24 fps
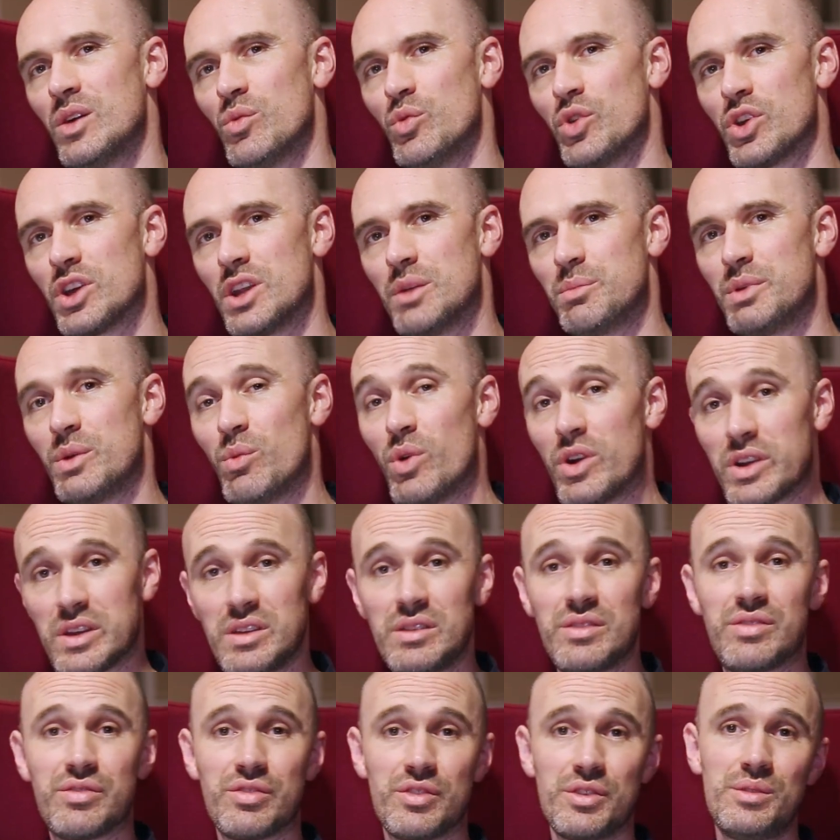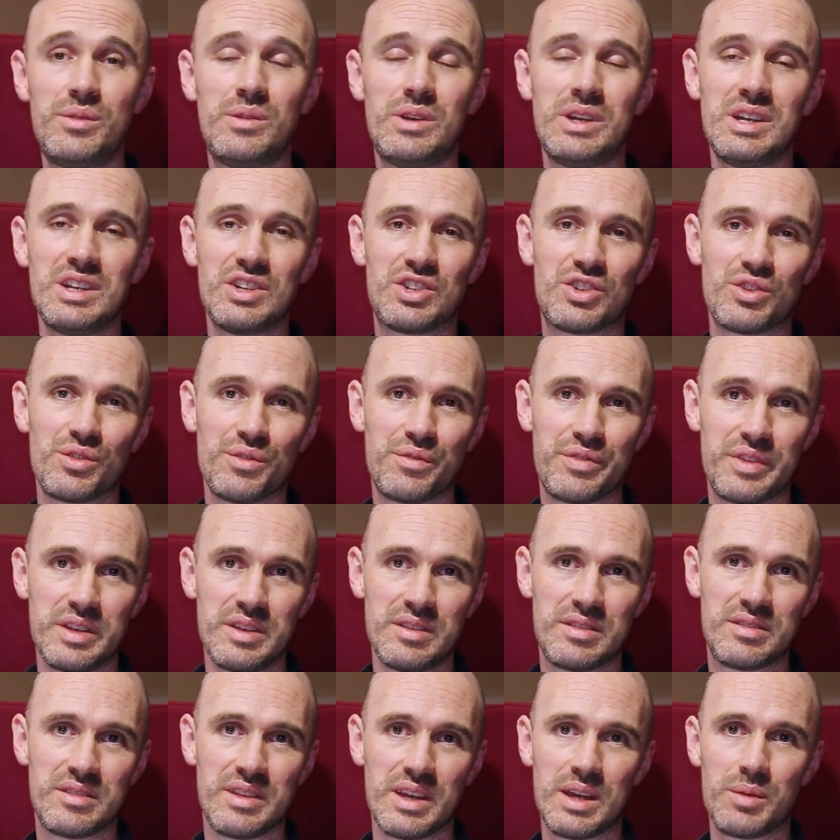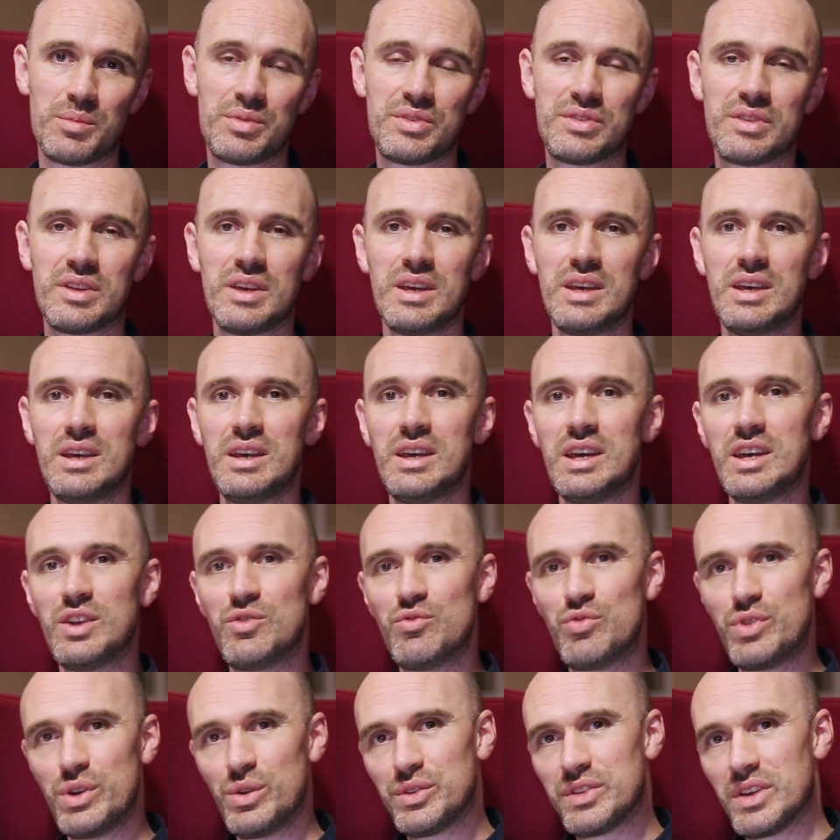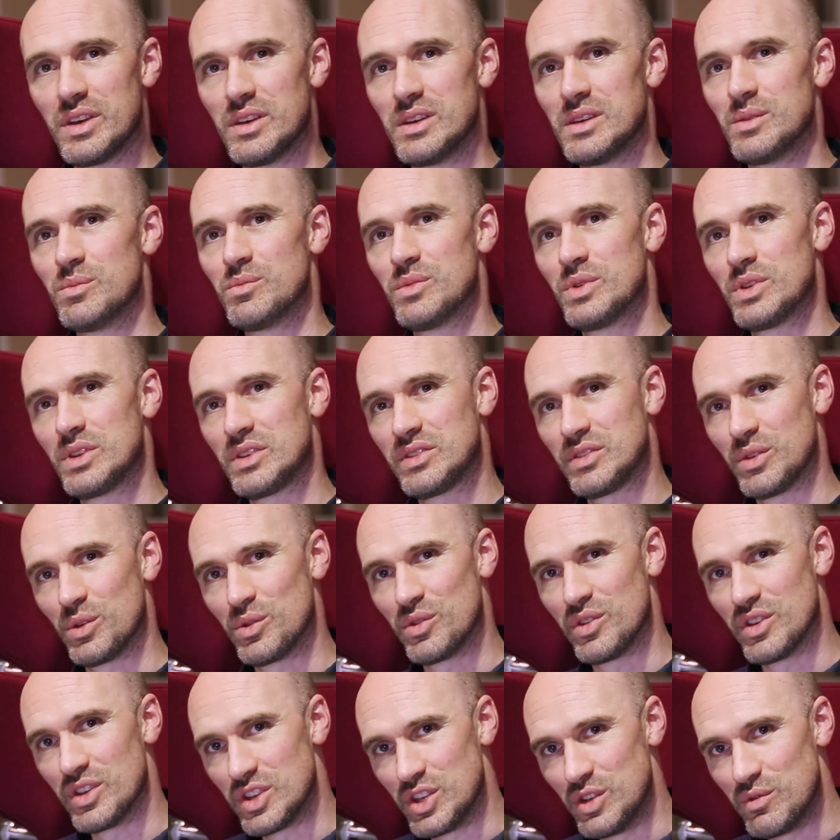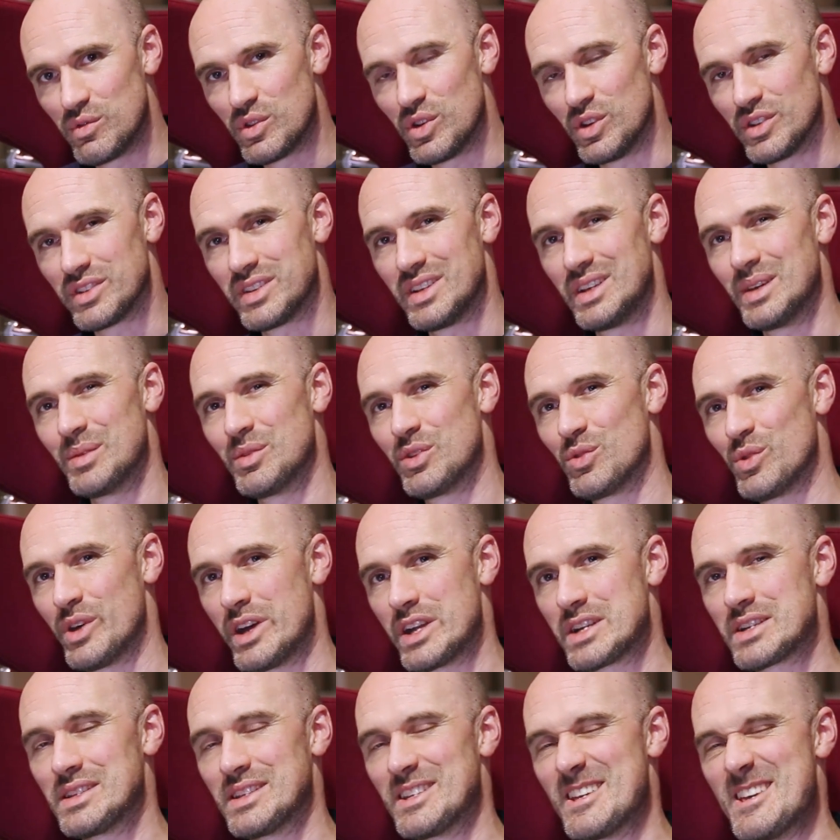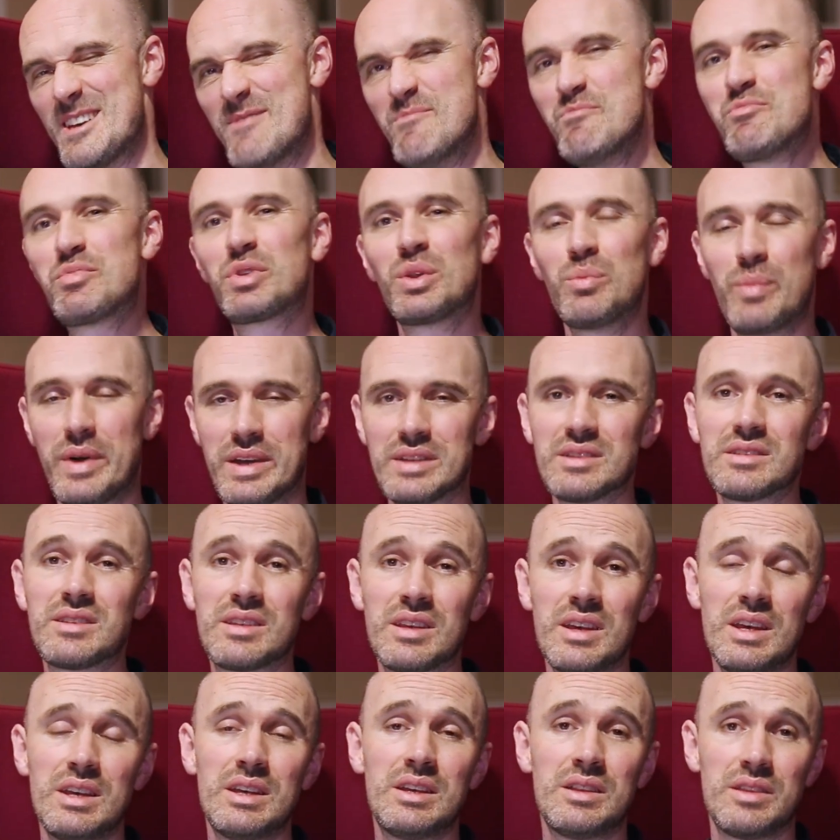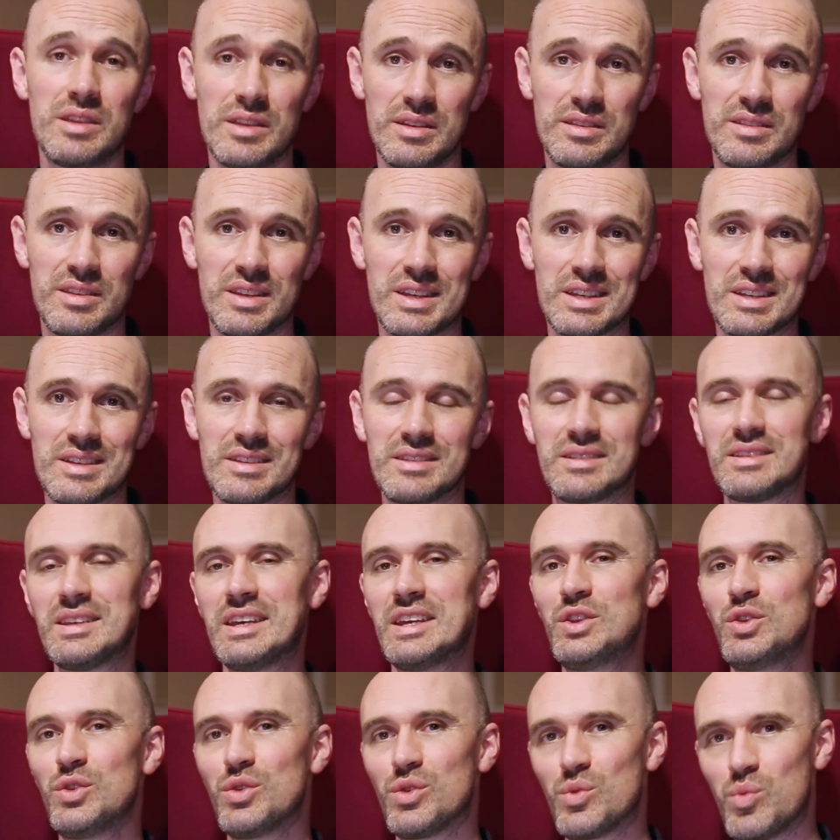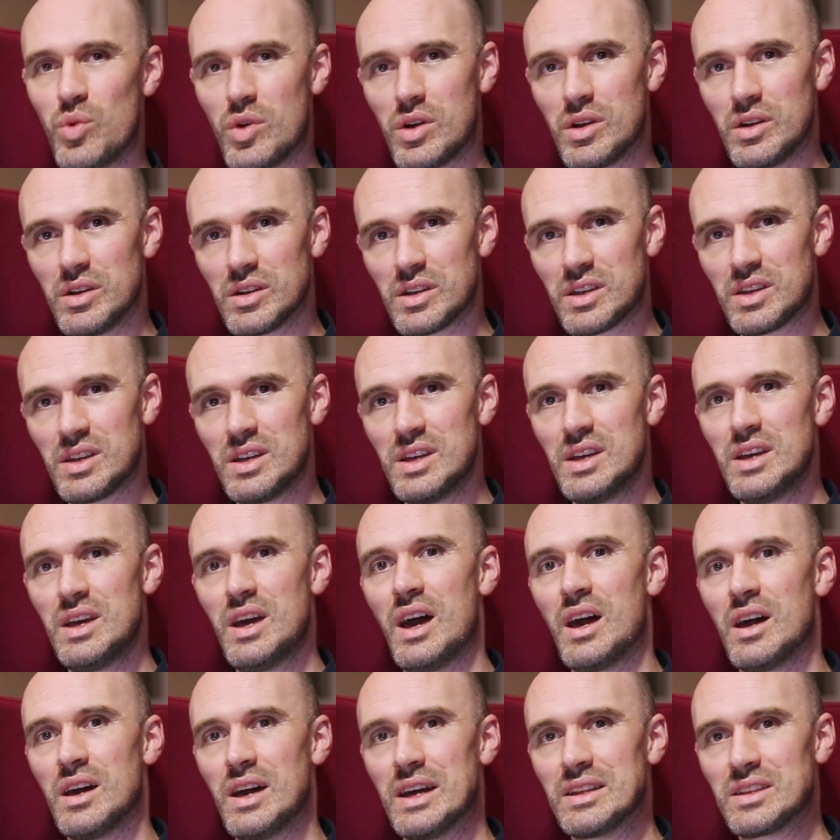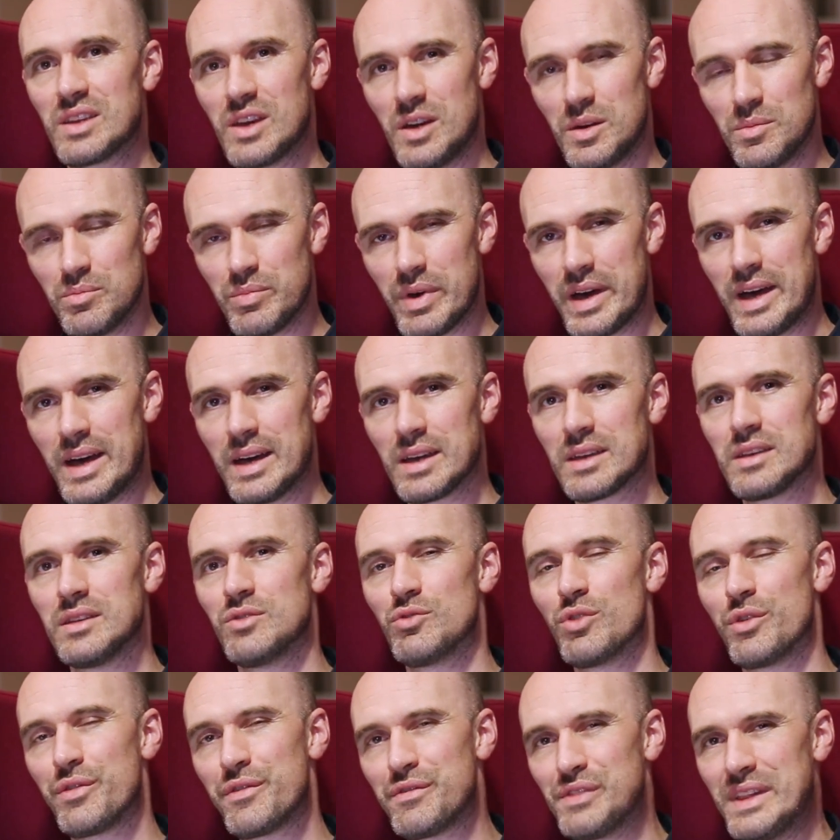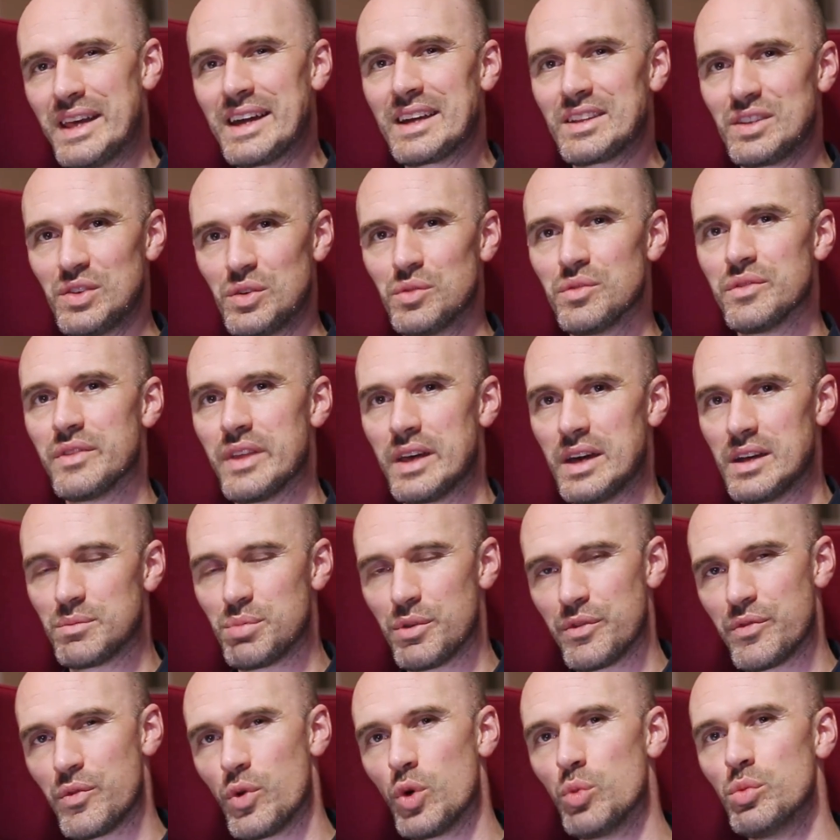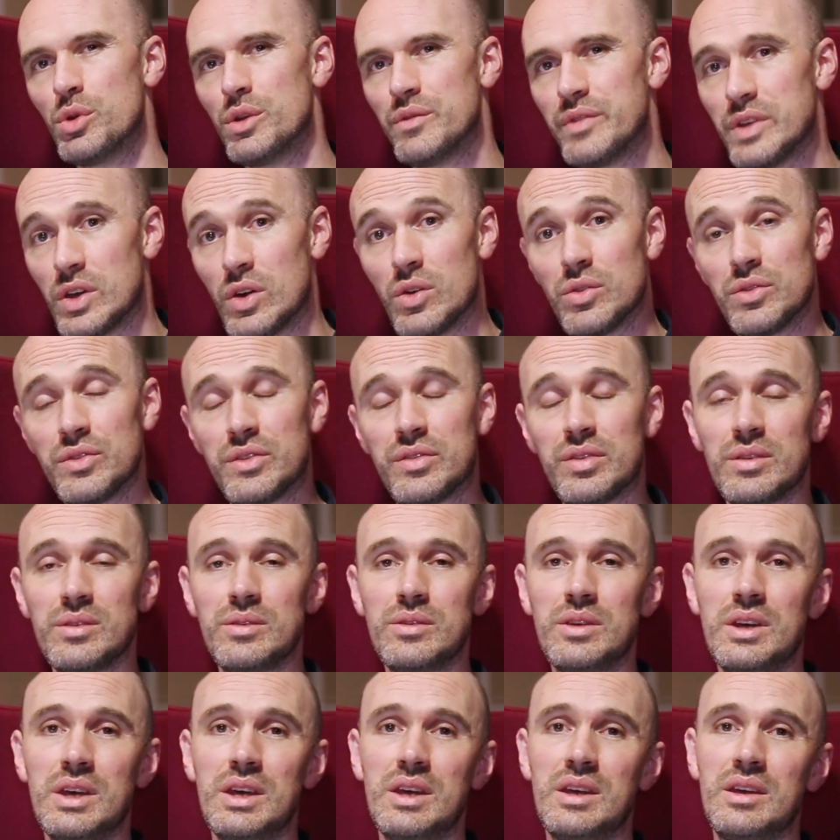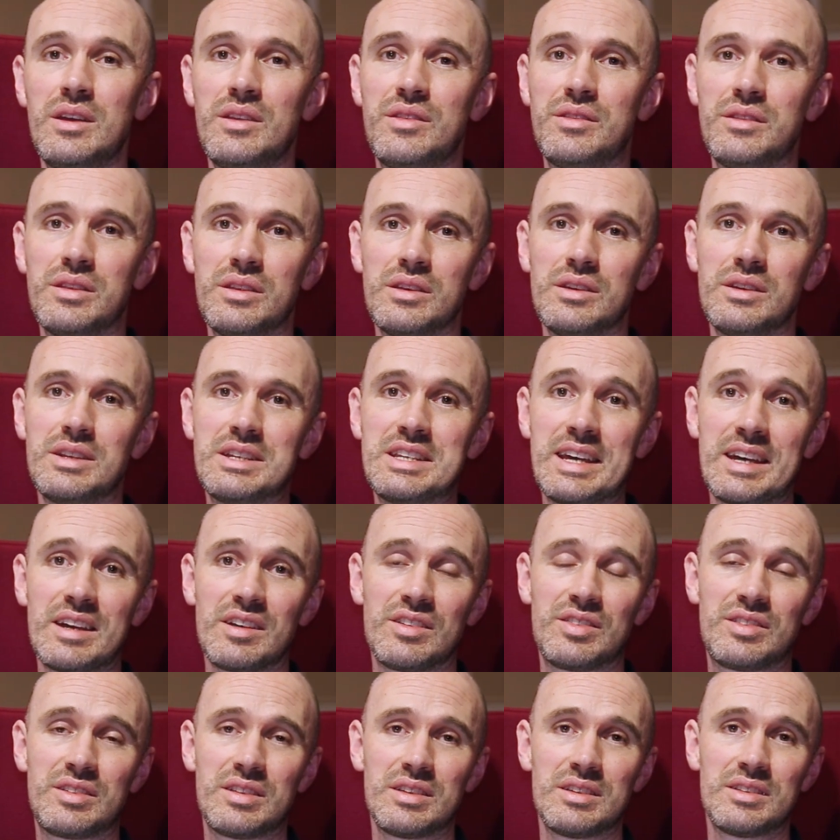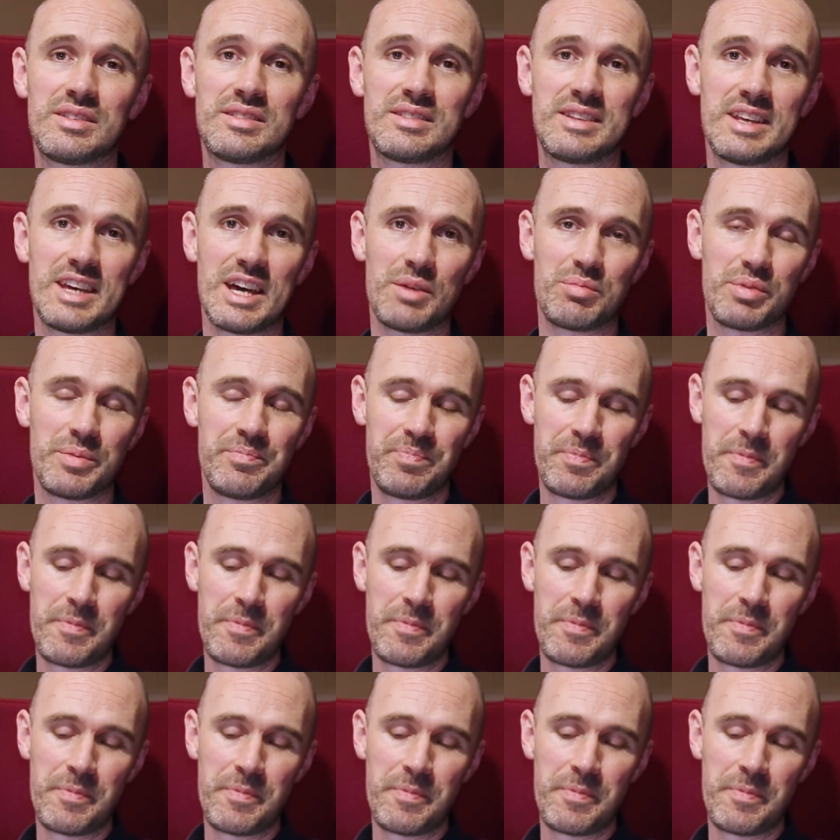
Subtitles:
We're going to be working through each of these steps in real time so that you've got time to actually implement these things in your work and come back and reflect on that before moving on to the next step.